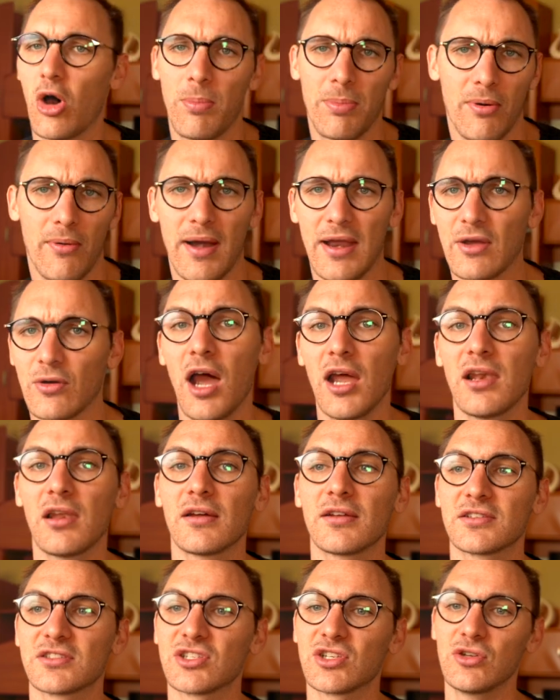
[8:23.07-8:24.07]
operate, I
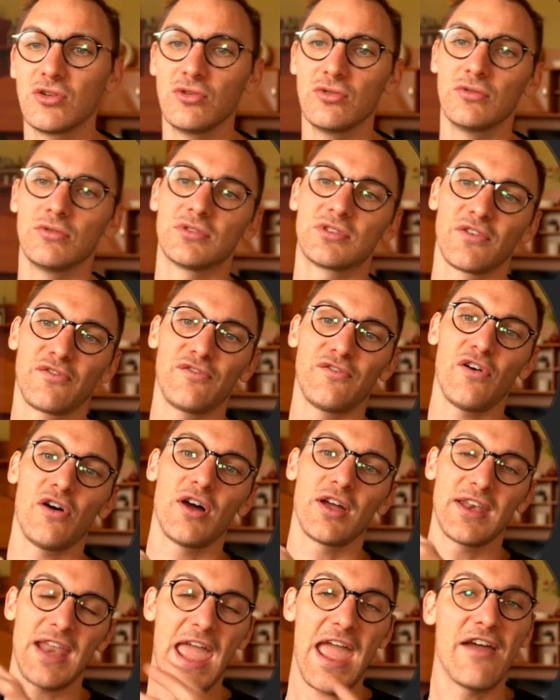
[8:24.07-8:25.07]
like to
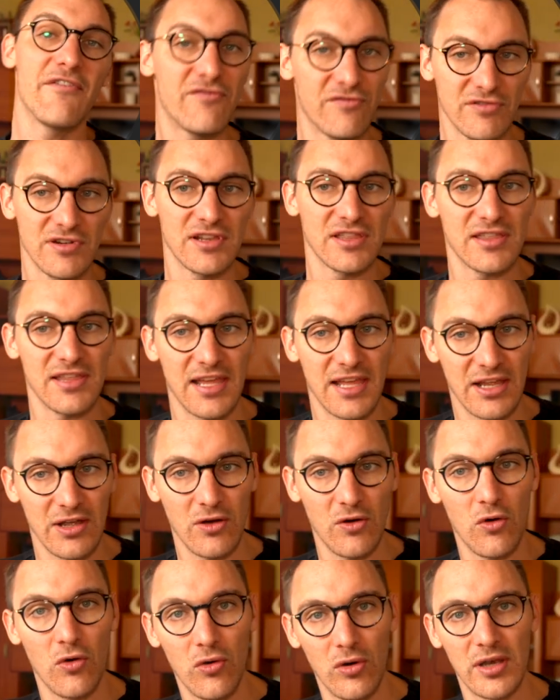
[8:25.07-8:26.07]
define
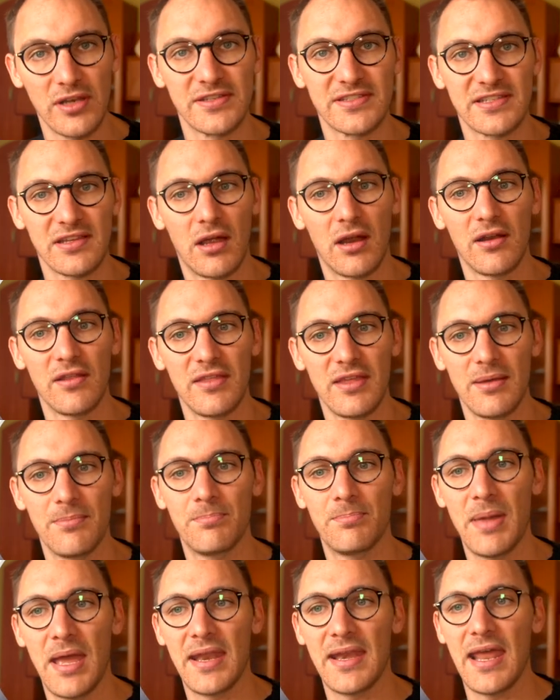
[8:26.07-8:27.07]
everything all inside of the
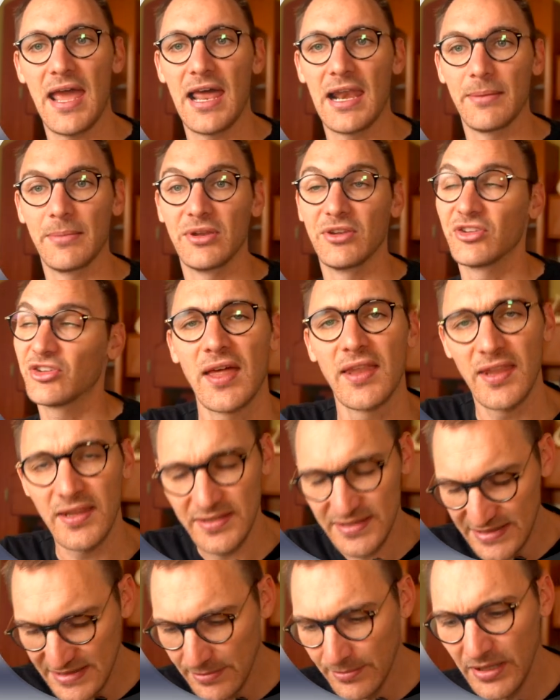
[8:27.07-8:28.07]
embed element. And
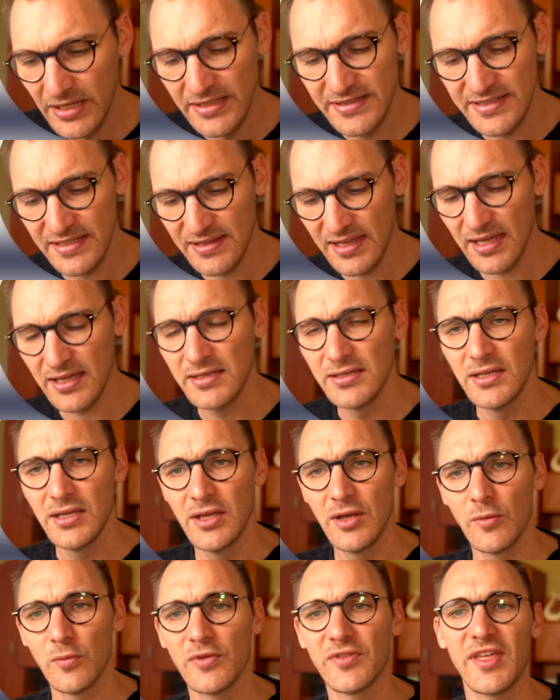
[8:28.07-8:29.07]
then similarly to that,
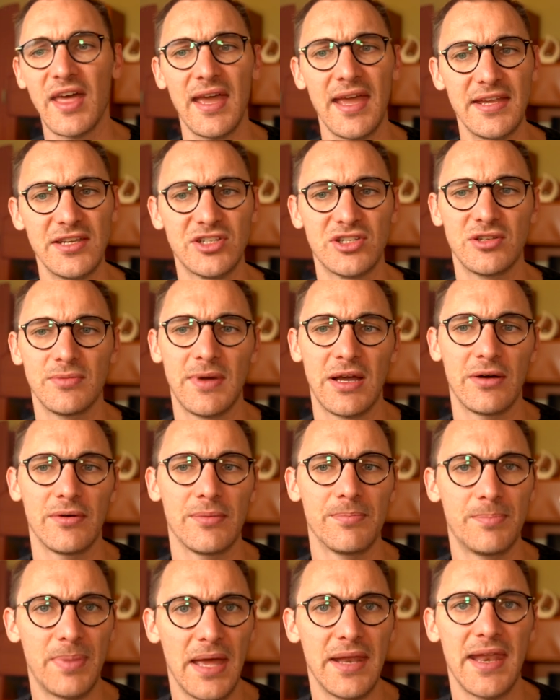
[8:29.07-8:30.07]
with the HTML
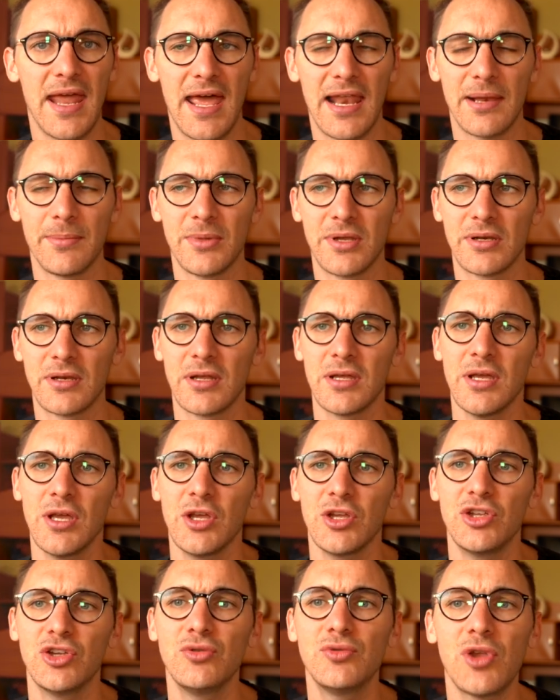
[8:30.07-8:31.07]
embed element,
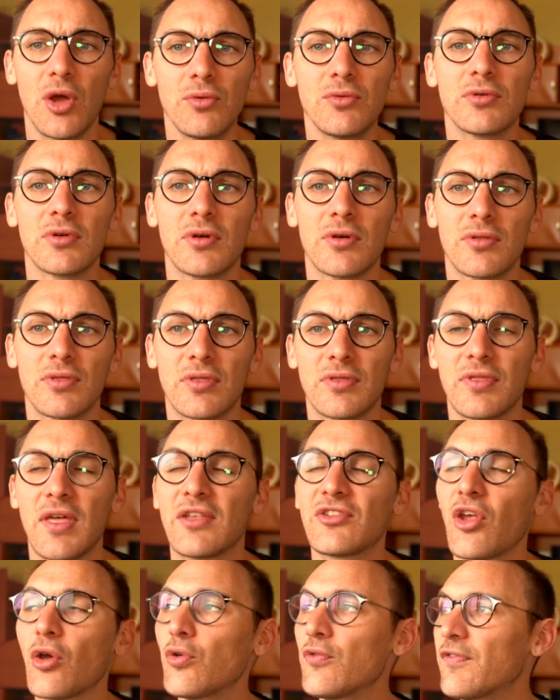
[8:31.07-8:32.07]

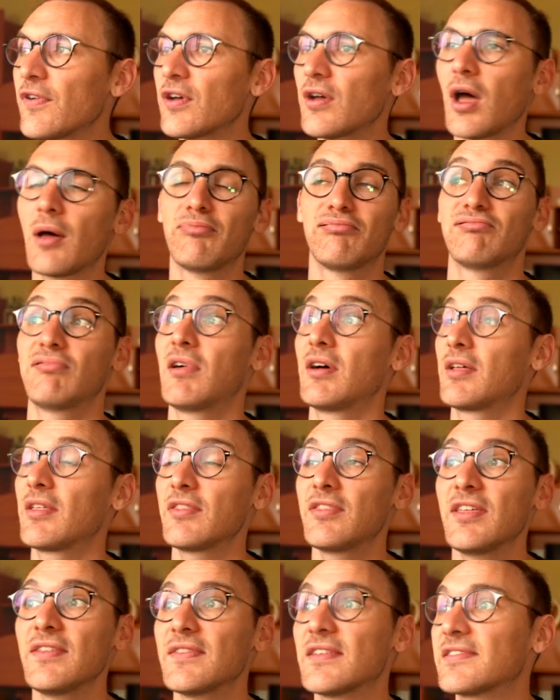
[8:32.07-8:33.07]
there's
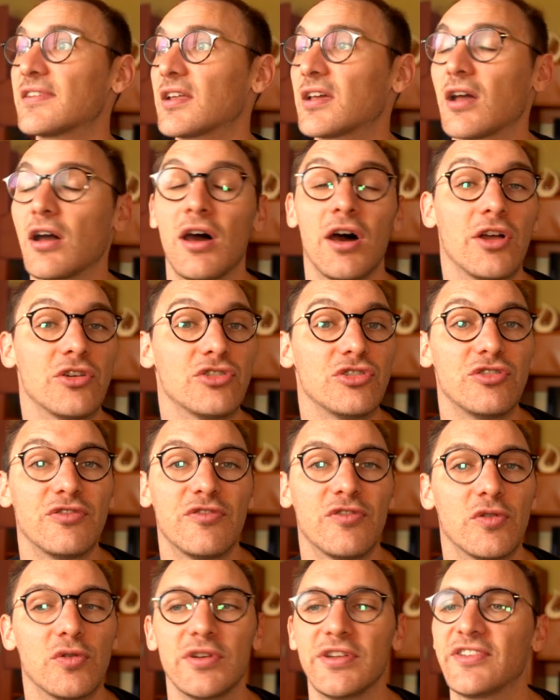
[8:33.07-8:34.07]

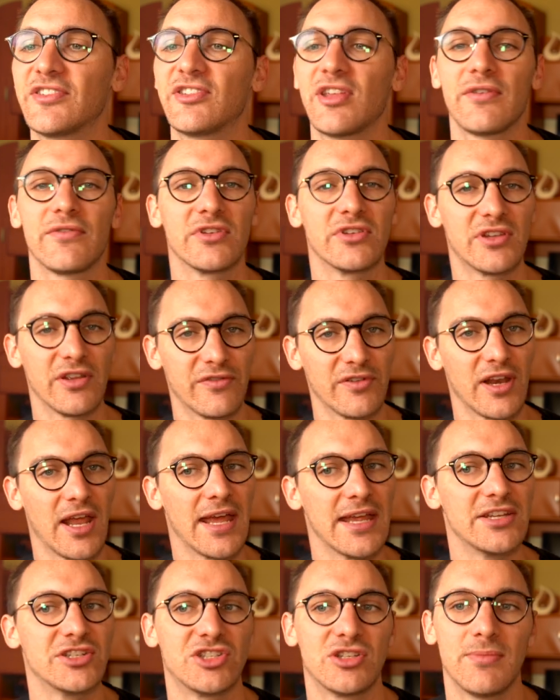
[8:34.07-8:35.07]
147 different
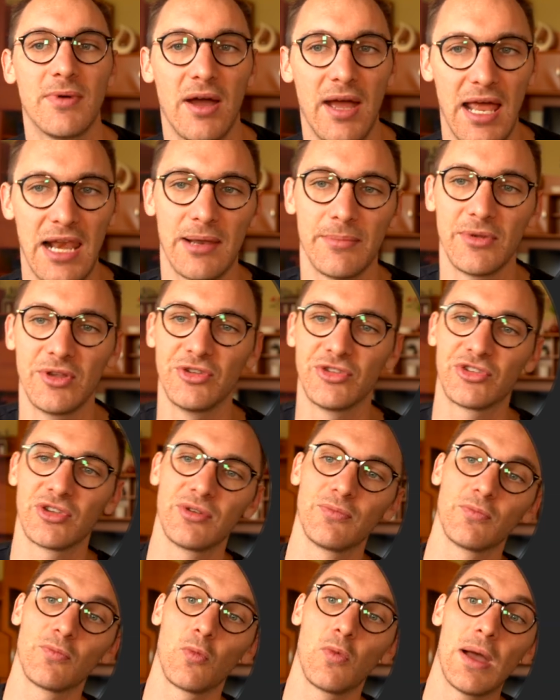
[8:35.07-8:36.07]
HTML elements,
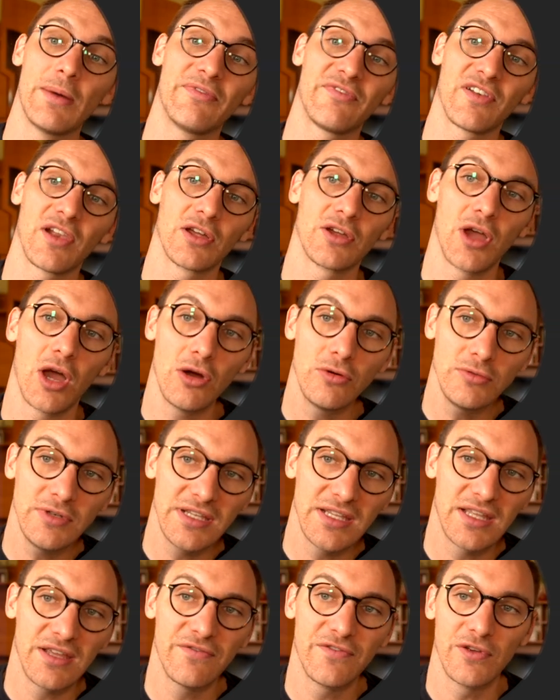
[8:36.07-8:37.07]
and Webflow
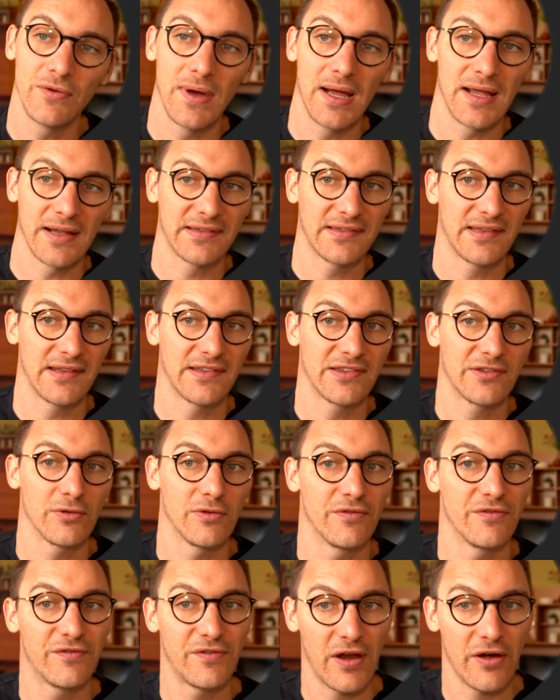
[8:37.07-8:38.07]
only give you access to
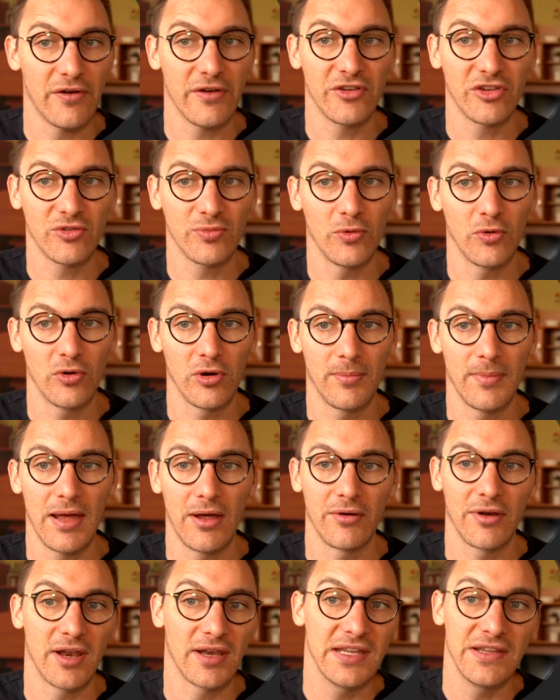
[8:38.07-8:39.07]
a very small
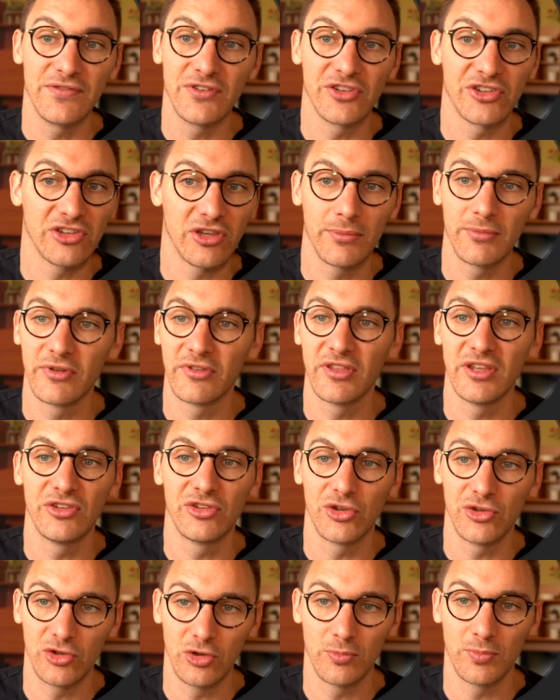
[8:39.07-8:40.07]
amount, and even some of these
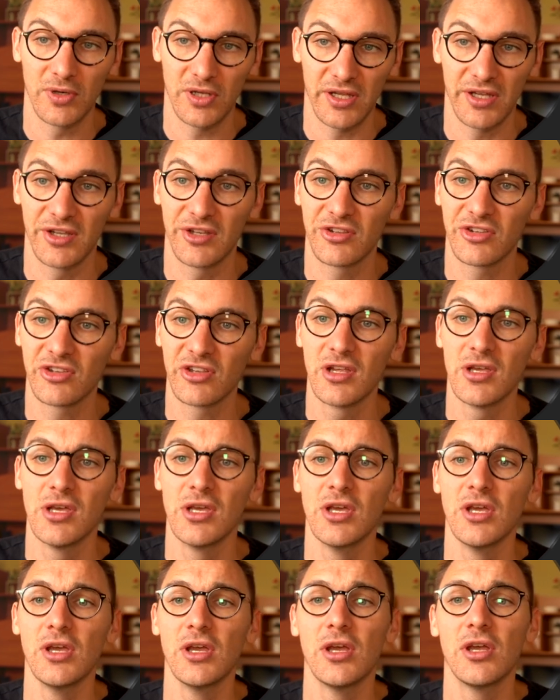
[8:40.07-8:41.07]
are duplicates.
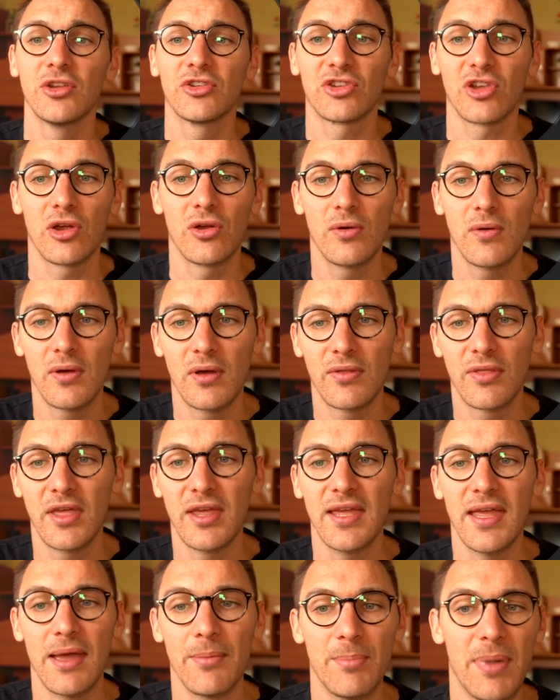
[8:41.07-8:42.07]
So
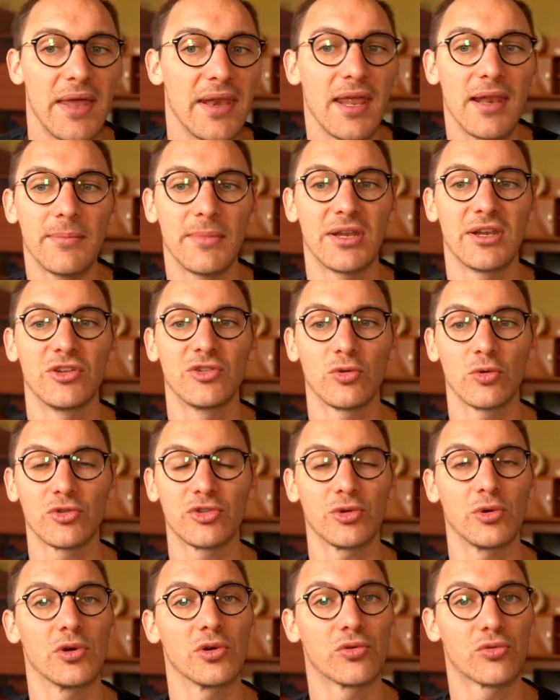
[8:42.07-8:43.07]
the embed element is
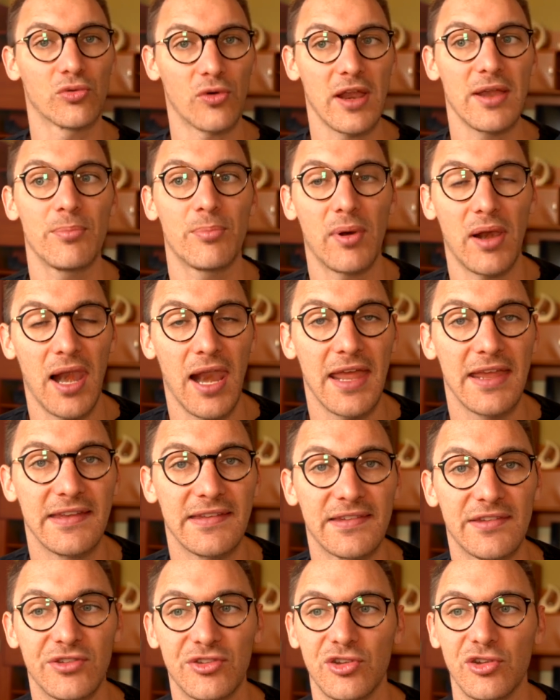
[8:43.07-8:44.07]
also a great
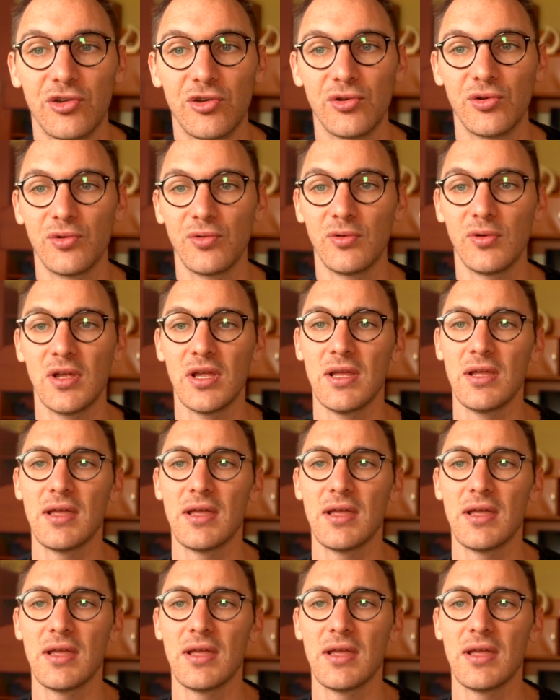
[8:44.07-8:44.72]
place to